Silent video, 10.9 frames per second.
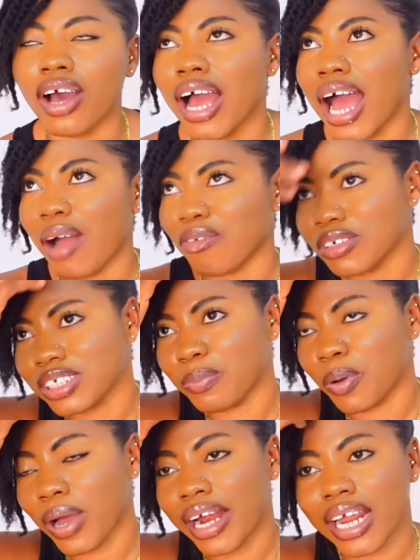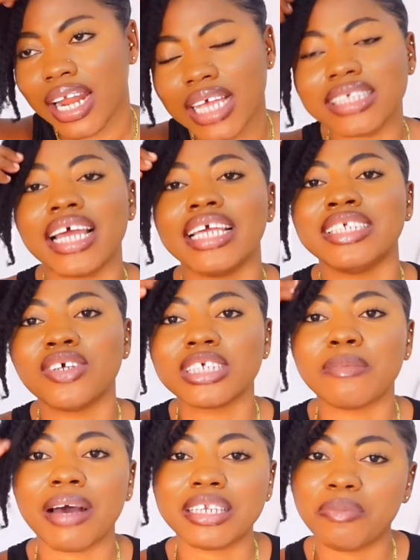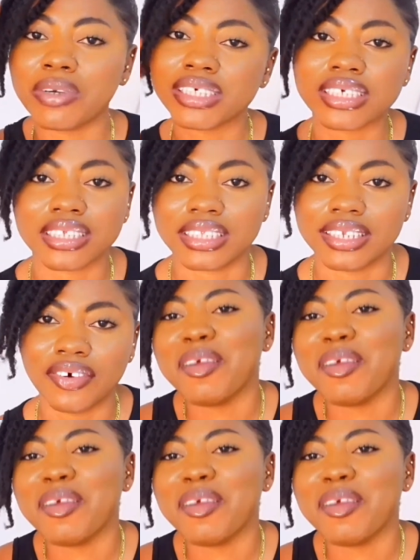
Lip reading: I've got to the point where I realize that it's just about the person.